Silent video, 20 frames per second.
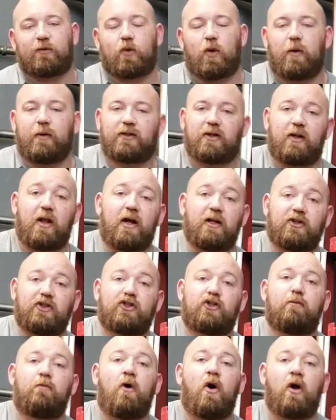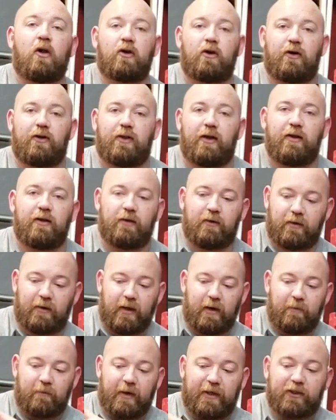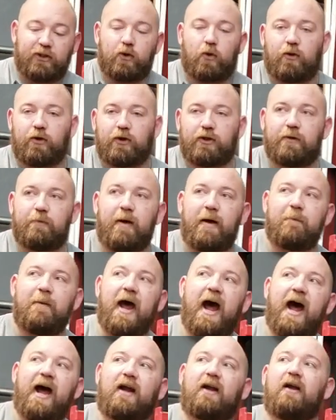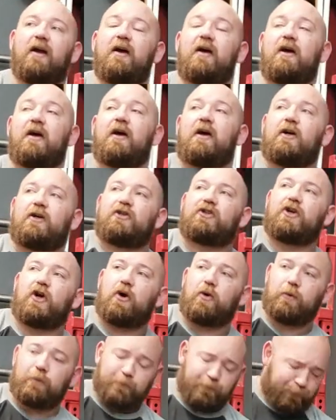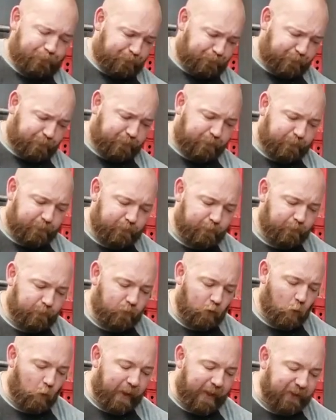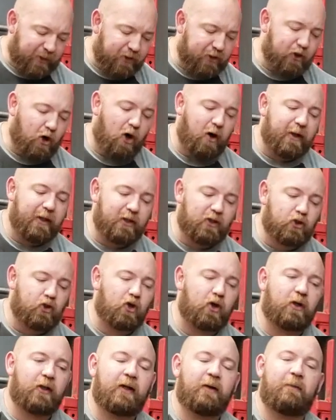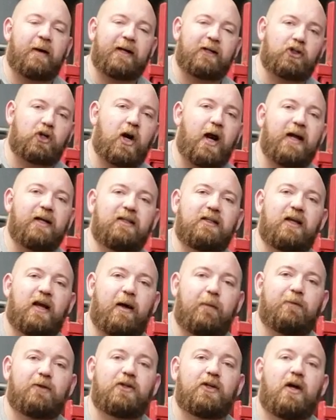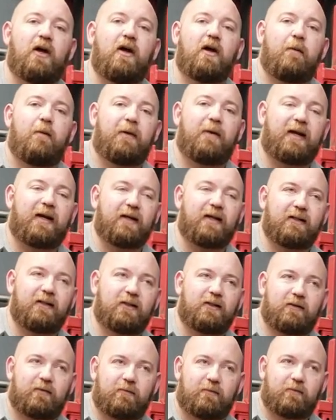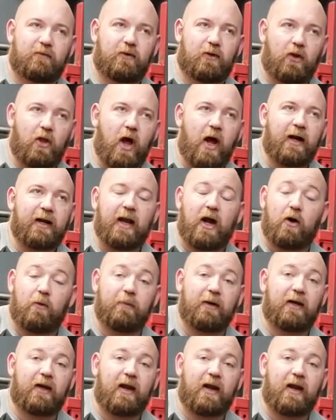were always a lot smaller than my shoulders and my back. So when I started drilling my triceps, because lockout